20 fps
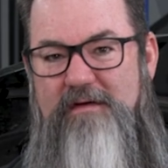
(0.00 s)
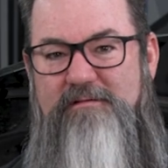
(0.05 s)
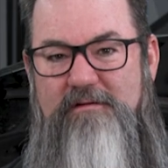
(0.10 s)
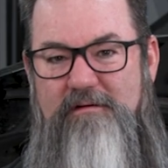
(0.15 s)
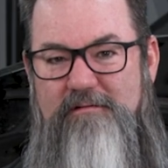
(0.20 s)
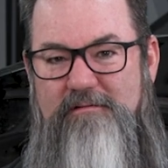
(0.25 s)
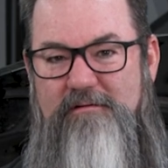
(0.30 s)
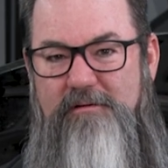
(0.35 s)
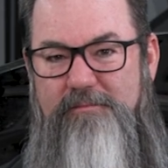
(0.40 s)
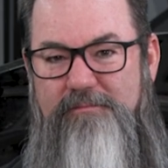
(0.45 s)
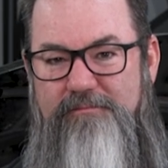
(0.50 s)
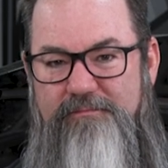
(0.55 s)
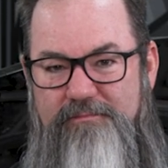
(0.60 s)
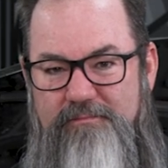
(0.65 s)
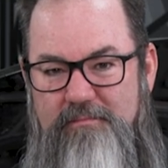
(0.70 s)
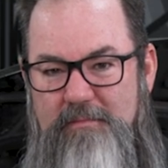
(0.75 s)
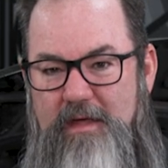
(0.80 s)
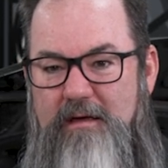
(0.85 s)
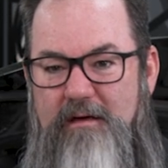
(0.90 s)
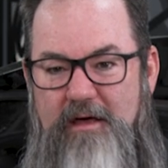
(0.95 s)
that system,
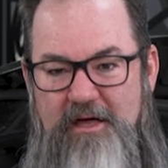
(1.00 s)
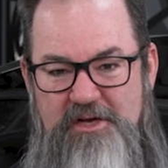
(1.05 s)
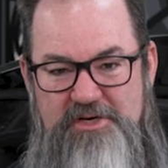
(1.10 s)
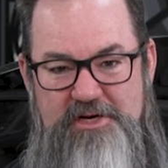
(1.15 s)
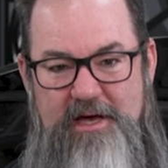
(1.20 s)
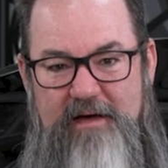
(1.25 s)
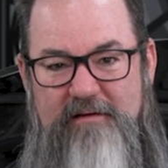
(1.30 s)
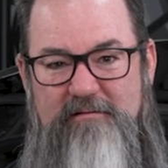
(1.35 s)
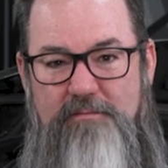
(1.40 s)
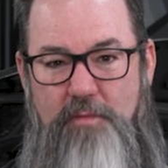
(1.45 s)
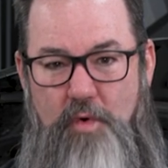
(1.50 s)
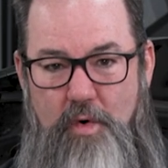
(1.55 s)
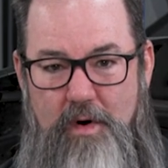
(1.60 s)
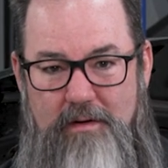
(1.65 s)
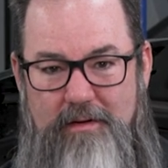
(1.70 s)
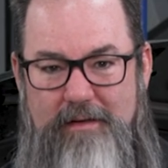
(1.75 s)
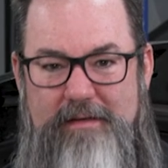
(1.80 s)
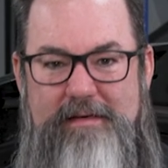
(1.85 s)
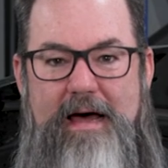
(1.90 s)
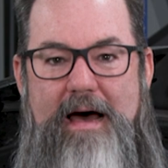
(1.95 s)
inject some
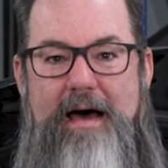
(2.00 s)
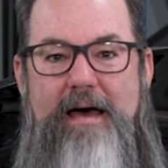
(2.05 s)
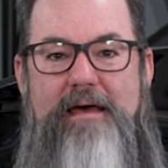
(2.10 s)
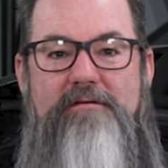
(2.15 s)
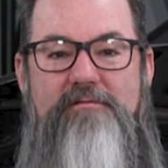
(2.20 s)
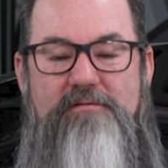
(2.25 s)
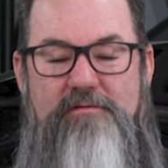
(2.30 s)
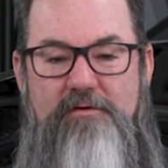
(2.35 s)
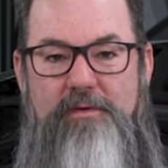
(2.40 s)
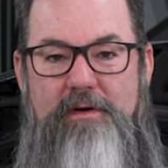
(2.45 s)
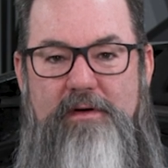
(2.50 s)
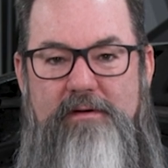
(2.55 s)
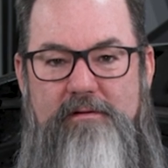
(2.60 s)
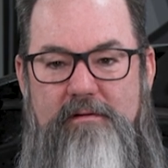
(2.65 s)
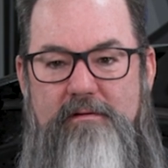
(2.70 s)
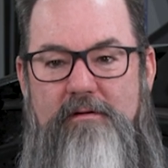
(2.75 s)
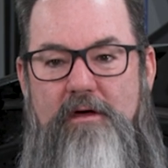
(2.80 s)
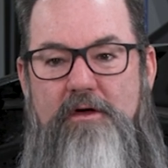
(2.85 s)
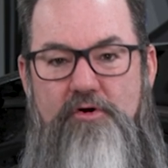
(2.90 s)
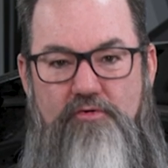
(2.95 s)
oil and dye into
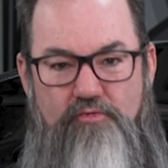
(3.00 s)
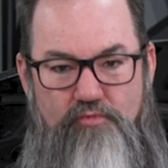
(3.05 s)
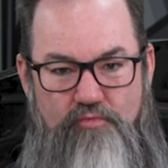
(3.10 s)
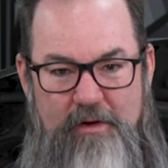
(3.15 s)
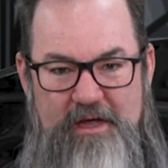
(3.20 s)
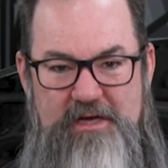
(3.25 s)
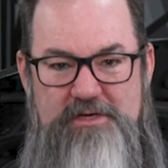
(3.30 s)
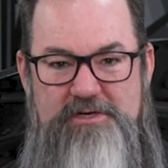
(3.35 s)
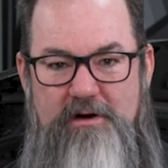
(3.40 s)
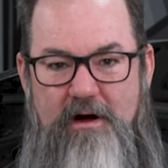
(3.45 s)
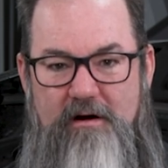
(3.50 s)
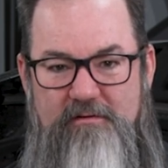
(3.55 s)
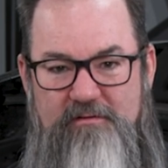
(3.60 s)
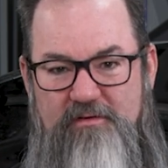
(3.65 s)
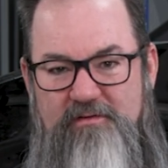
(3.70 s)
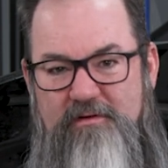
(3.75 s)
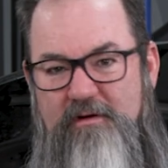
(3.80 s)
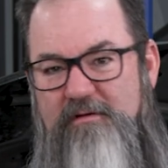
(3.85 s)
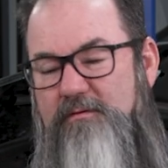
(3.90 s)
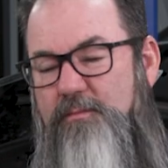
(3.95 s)
it, recharge
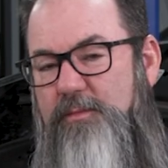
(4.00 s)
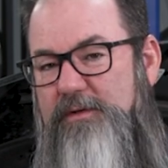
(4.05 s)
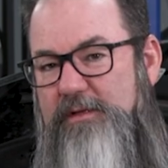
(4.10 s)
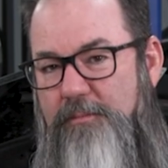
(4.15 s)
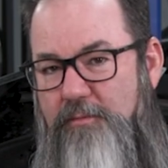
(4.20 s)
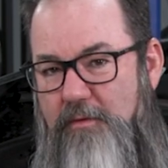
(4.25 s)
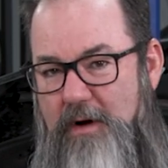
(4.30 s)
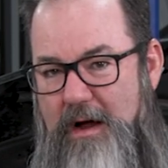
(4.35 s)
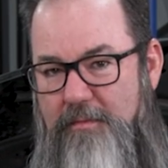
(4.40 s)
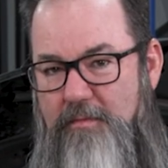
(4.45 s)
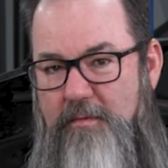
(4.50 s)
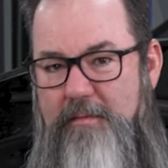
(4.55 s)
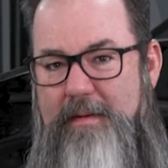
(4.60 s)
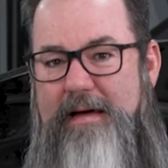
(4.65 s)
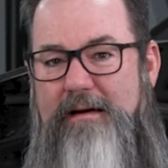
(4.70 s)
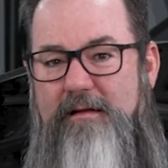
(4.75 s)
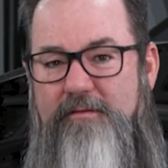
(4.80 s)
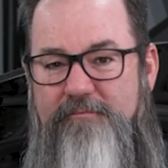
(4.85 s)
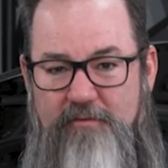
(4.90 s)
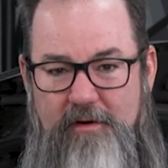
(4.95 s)
the system with the proper
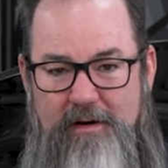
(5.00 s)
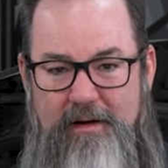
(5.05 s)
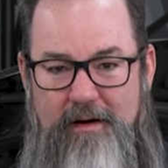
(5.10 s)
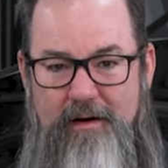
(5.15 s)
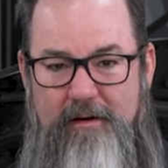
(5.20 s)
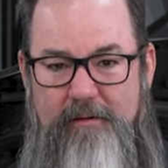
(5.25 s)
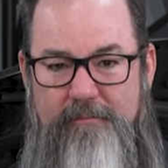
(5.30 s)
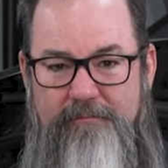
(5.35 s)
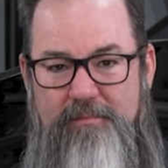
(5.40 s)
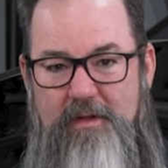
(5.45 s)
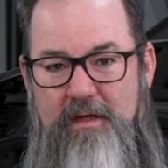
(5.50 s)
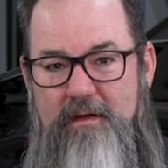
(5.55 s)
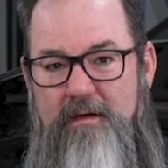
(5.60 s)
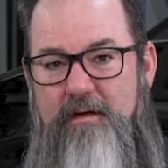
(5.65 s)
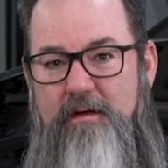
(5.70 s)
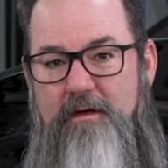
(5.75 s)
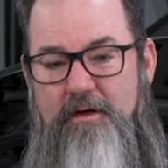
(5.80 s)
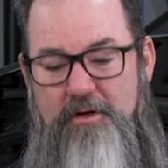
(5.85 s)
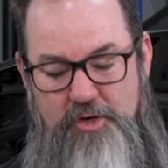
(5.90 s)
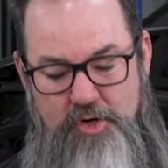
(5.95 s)
amount of Freon,
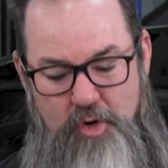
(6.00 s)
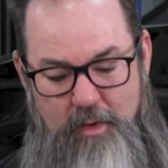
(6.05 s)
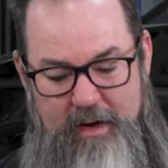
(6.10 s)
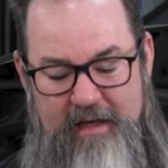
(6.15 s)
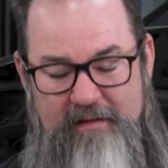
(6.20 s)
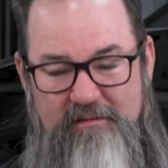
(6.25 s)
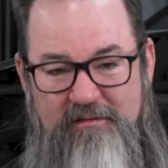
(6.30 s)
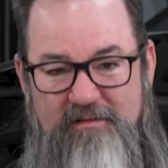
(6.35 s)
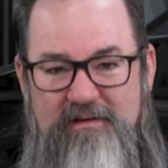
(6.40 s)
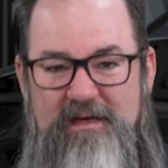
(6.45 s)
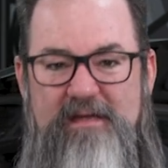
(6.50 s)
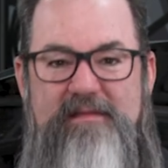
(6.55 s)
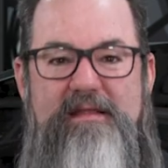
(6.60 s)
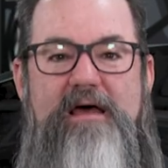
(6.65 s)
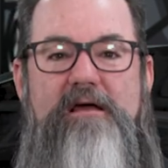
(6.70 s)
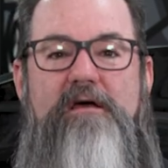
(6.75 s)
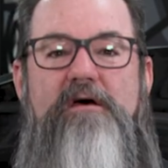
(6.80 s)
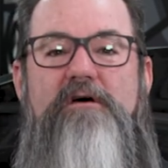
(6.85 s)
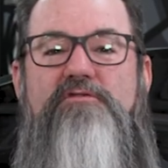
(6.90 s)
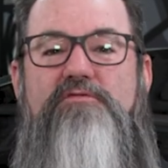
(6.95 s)
go ahead and send
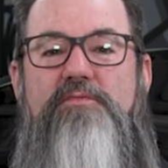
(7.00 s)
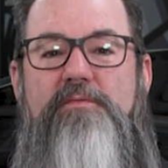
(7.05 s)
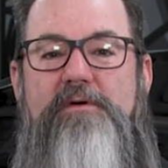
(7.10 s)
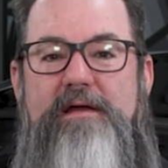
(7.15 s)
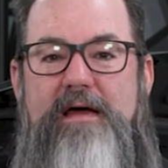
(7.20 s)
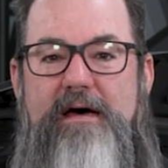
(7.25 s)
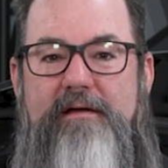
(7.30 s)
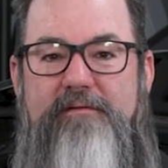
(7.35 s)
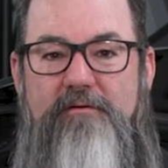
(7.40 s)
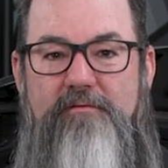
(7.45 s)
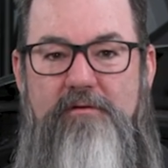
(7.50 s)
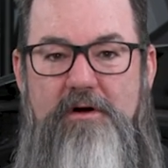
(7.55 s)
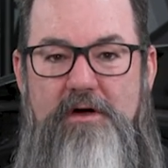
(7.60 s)
that customer down the